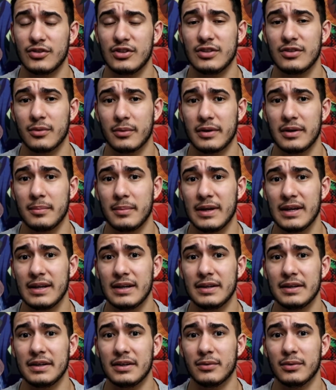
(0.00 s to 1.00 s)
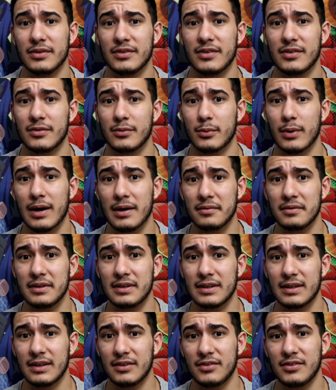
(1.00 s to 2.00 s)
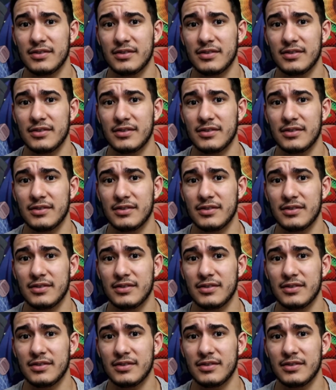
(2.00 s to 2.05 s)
she's already made it and Christa's arriving, and